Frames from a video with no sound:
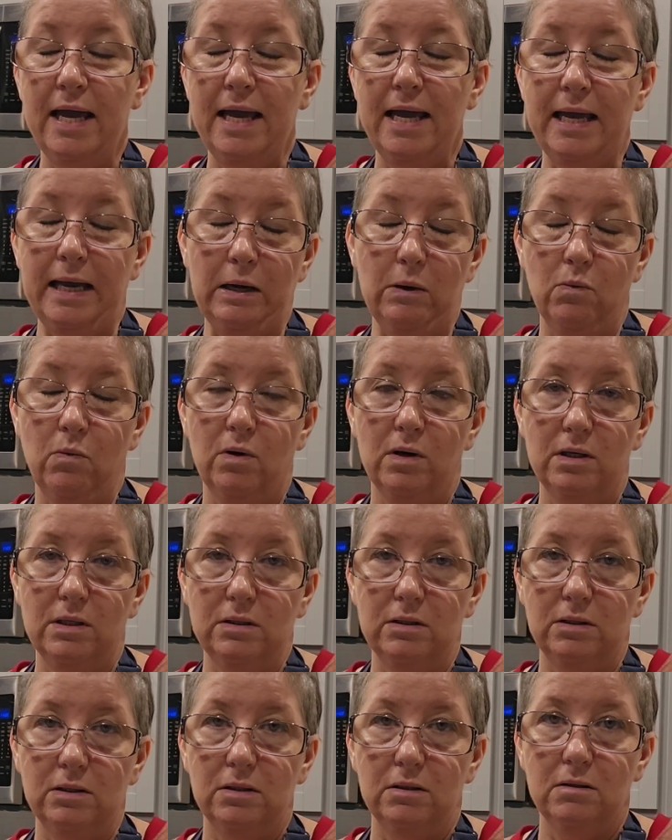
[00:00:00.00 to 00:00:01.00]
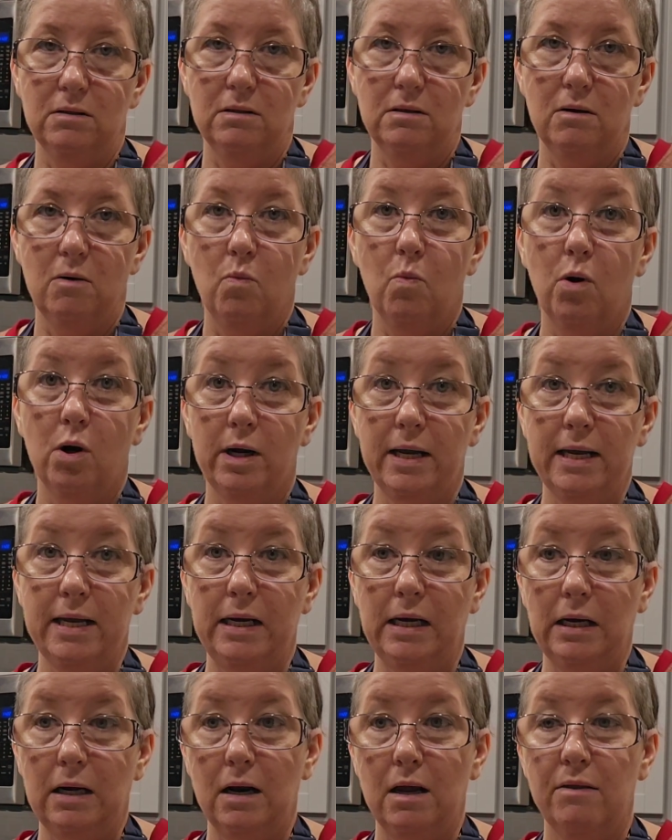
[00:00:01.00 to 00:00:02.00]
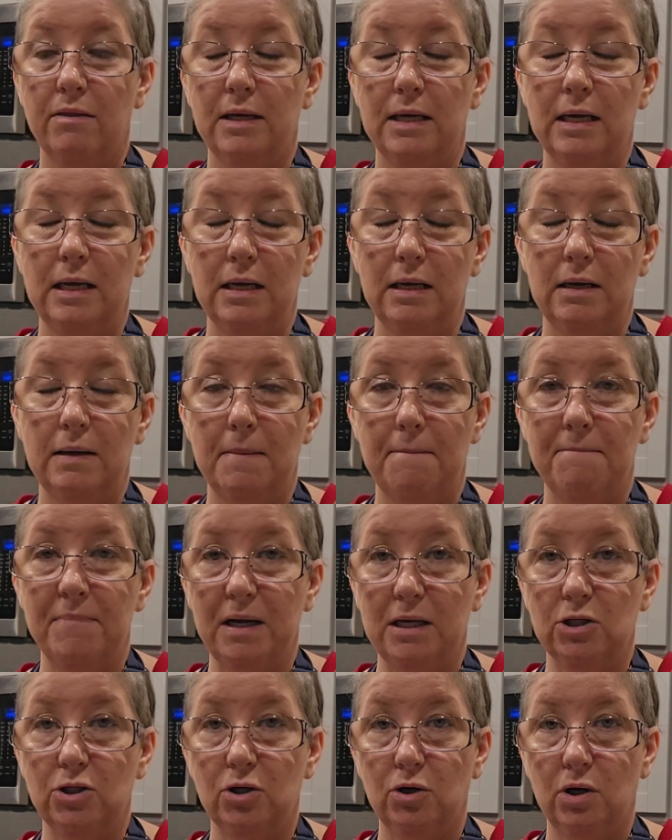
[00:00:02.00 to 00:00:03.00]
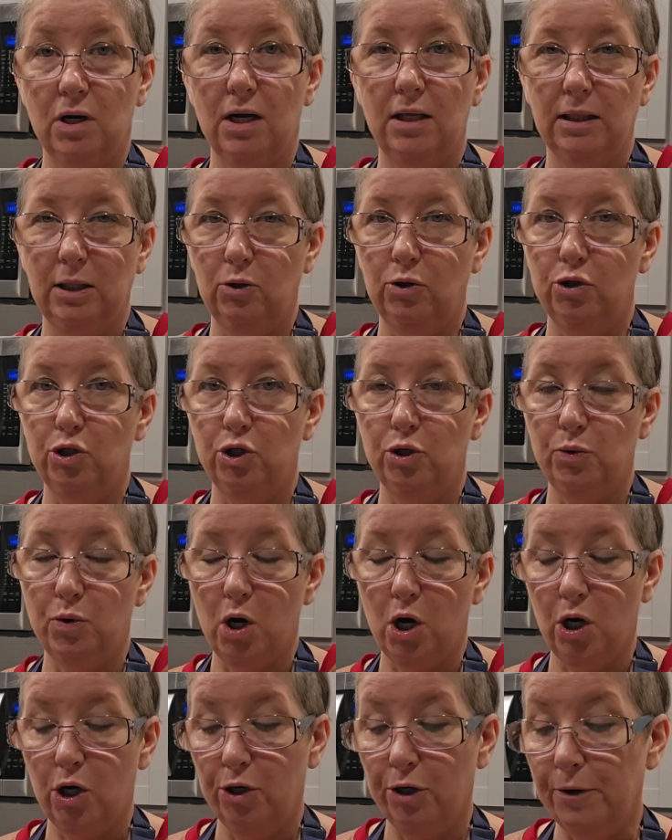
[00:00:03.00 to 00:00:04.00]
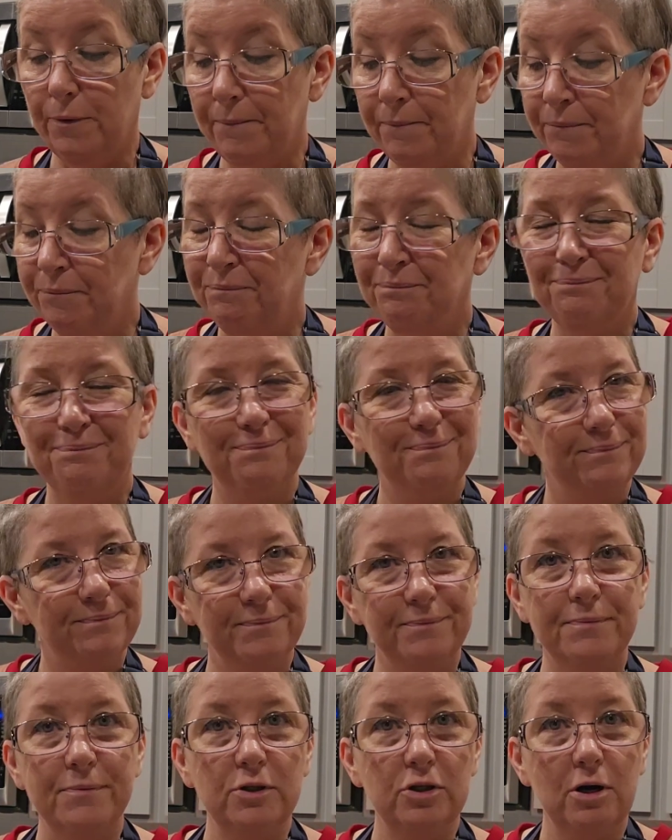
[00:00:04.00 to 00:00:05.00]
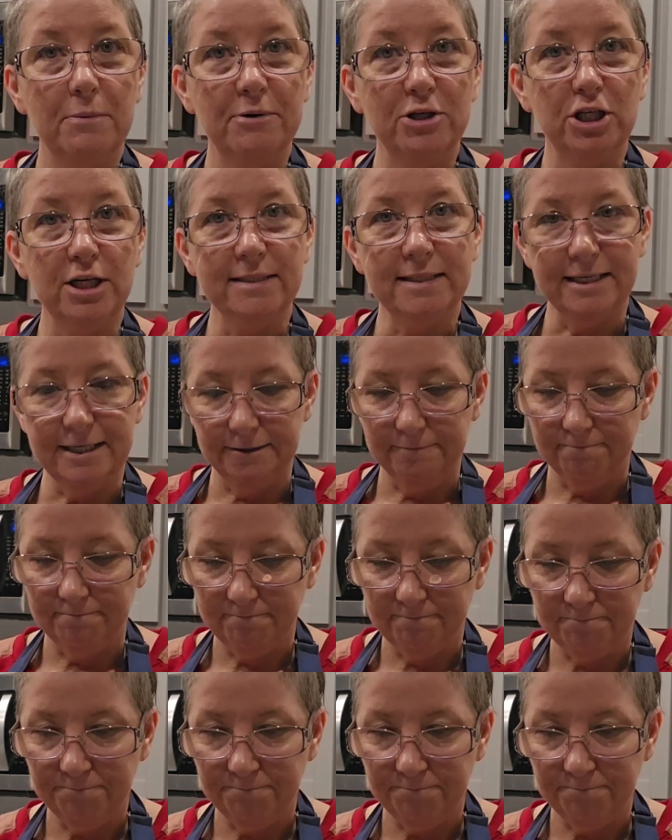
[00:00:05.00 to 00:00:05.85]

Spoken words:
it was working the mixer a little too hard. So I'm adjusting.